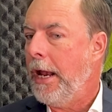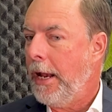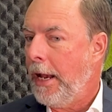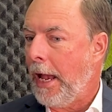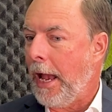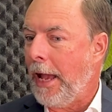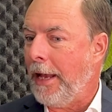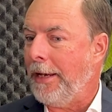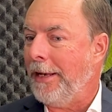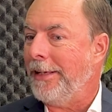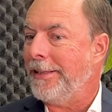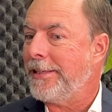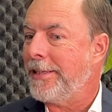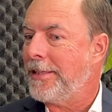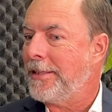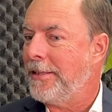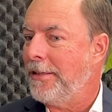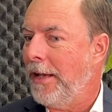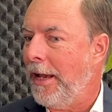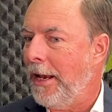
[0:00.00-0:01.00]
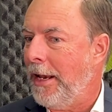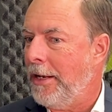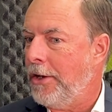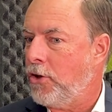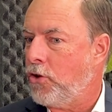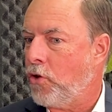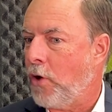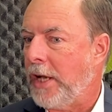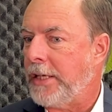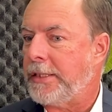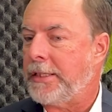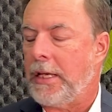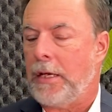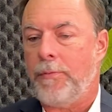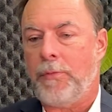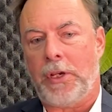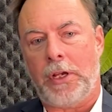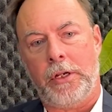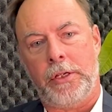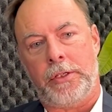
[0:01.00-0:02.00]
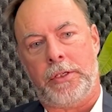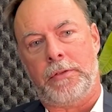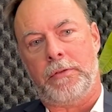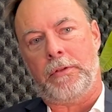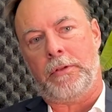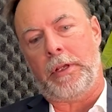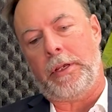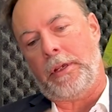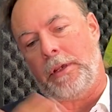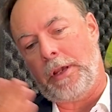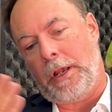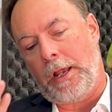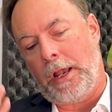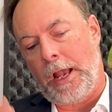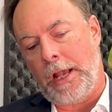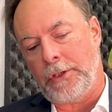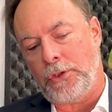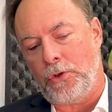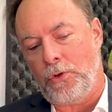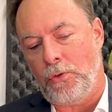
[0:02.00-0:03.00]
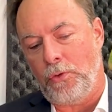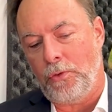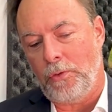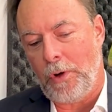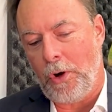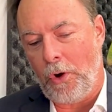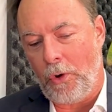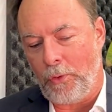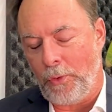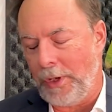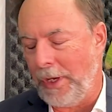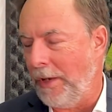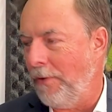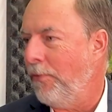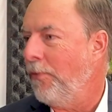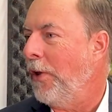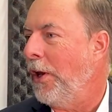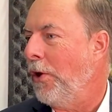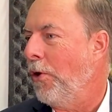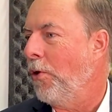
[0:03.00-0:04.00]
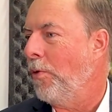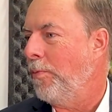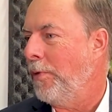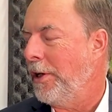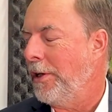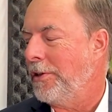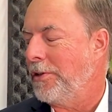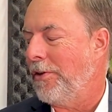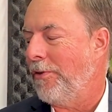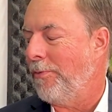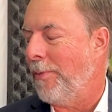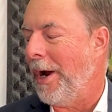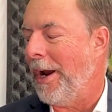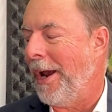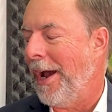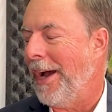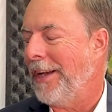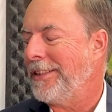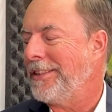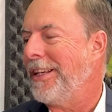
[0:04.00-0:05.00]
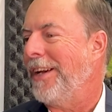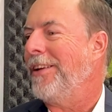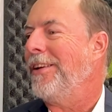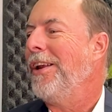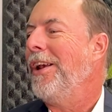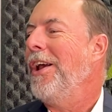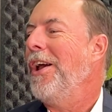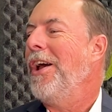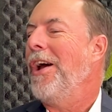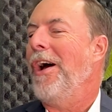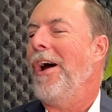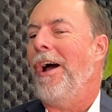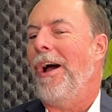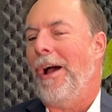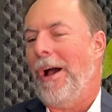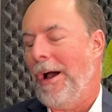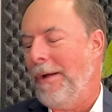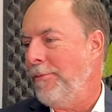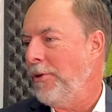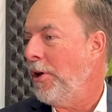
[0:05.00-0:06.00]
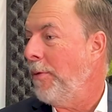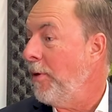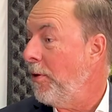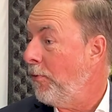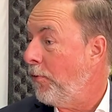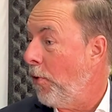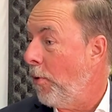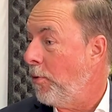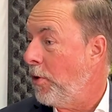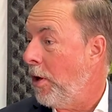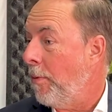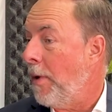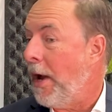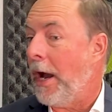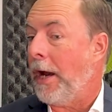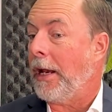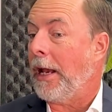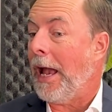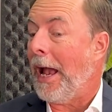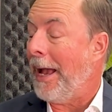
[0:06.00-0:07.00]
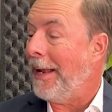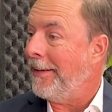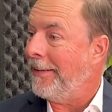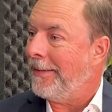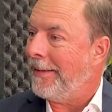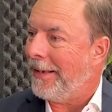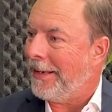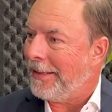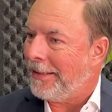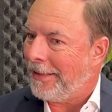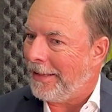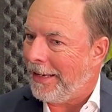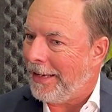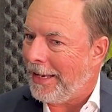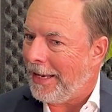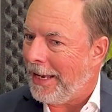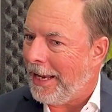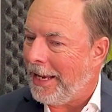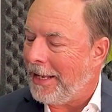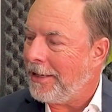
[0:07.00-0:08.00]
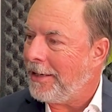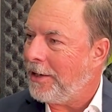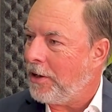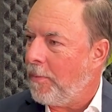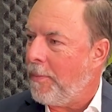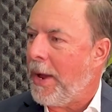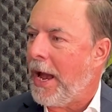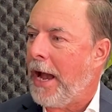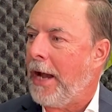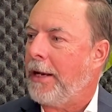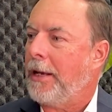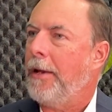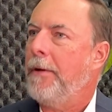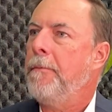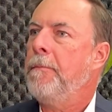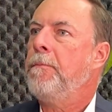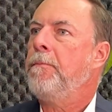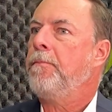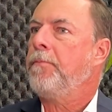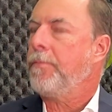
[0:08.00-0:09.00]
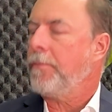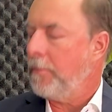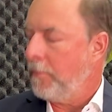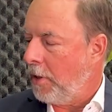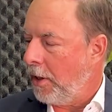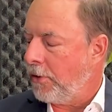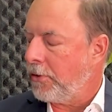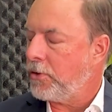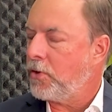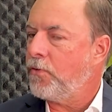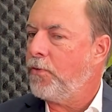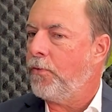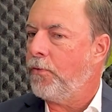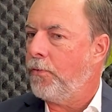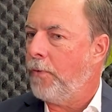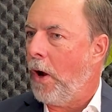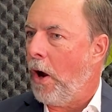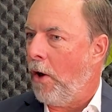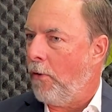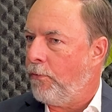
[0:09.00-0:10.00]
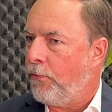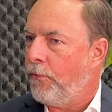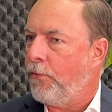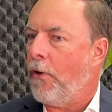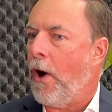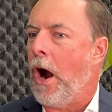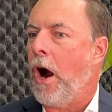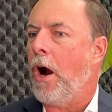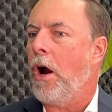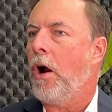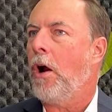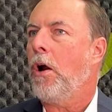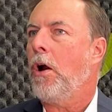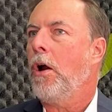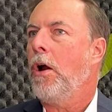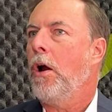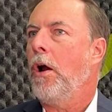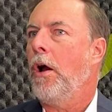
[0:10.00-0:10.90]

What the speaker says: And it's interesting because, like, as you already figured because of my accent, I'm coming from Quebec, and in Quebec, there's a far